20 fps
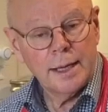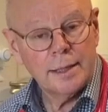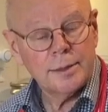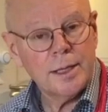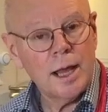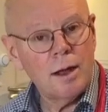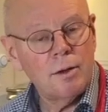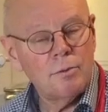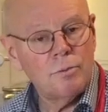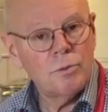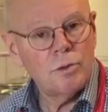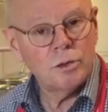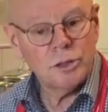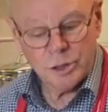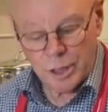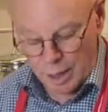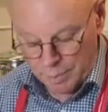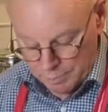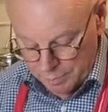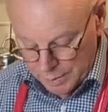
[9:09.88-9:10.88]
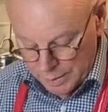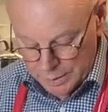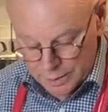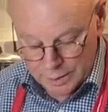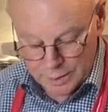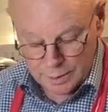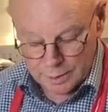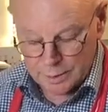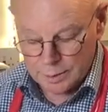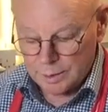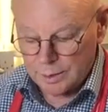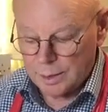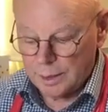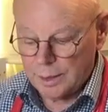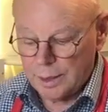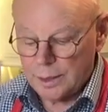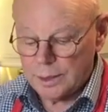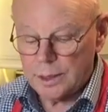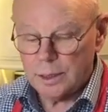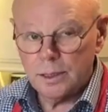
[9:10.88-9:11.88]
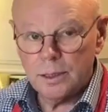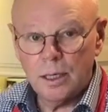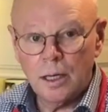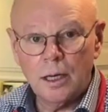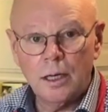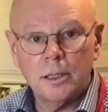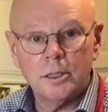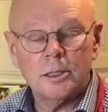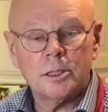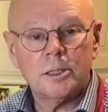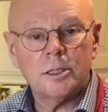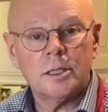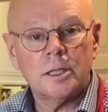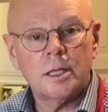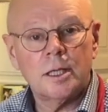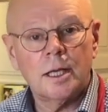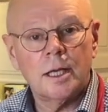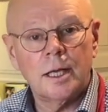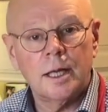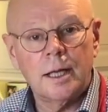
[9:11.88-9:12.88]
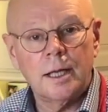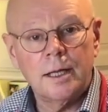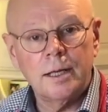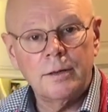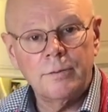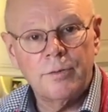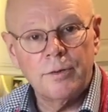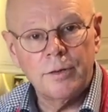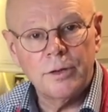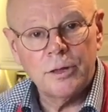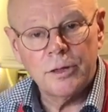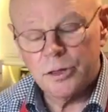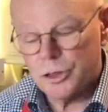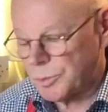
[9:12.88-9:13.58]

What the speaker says: Now don't rush that bit. You need a nice even